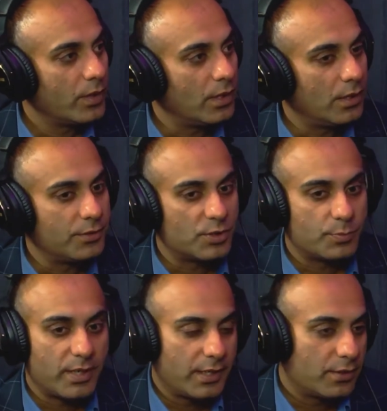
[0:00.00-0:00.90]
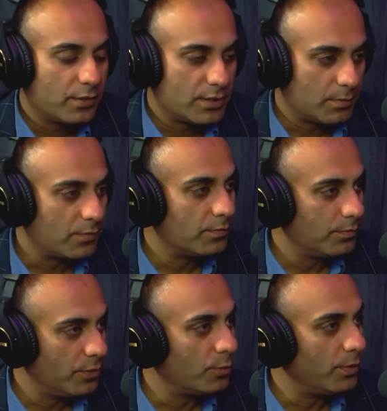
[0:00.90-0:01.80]
Despite some of
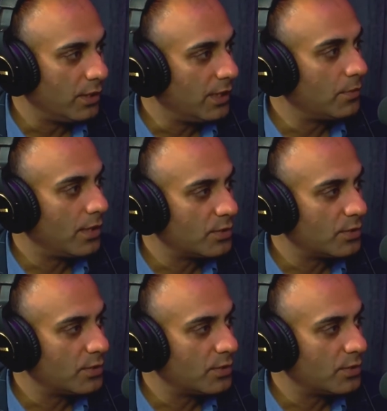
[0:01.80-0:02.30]
big name hospitals.